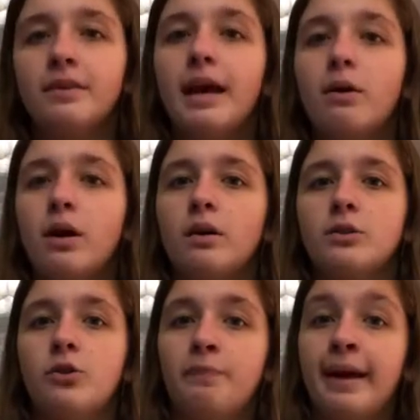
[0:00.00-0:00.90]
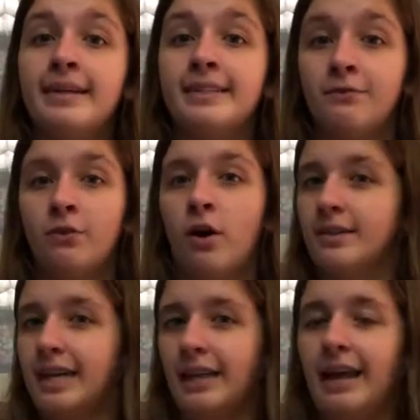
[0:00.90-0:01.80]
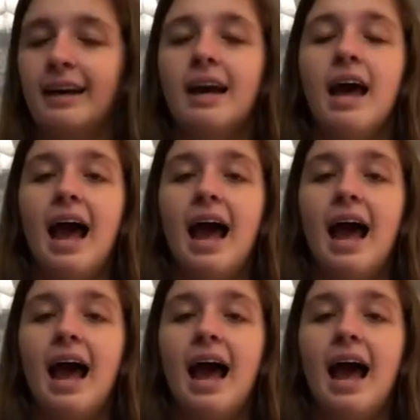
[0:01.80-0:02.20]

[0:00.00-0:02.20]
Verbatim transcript: They were toothpaste and floss, I think.